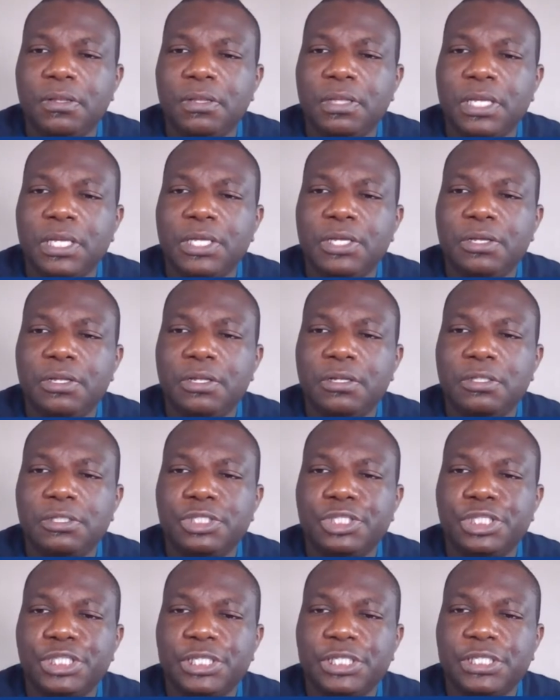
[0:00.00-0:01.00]
Thank you,
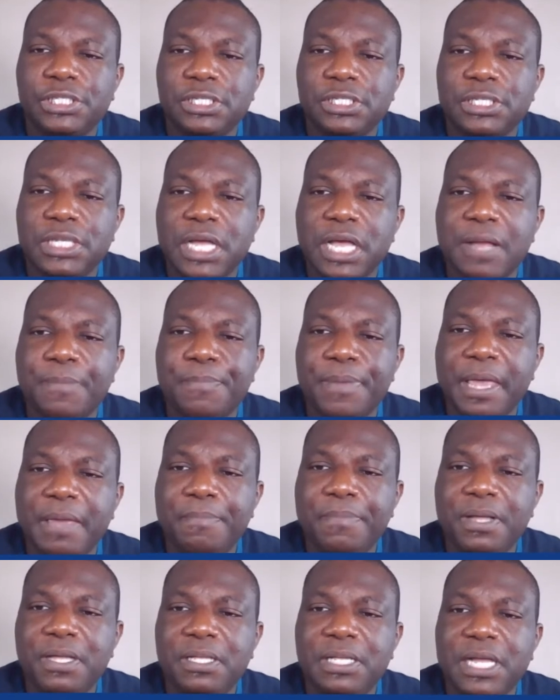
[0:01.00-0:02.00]
Lord Jesus. Our uh,
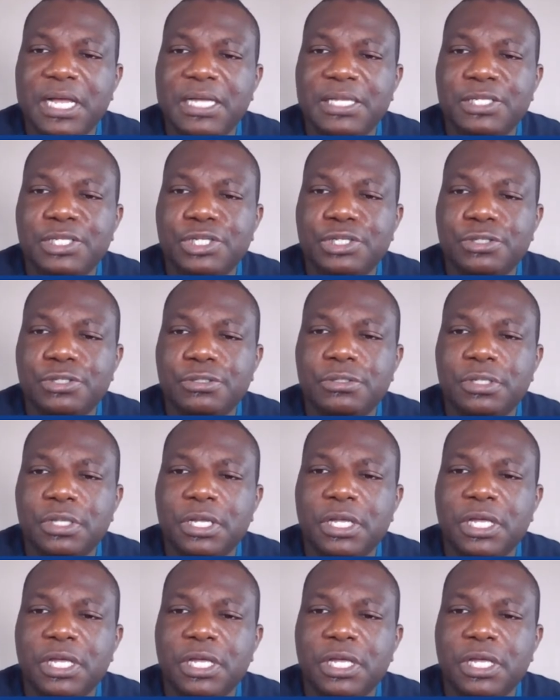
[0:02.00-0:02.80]
PayPal handle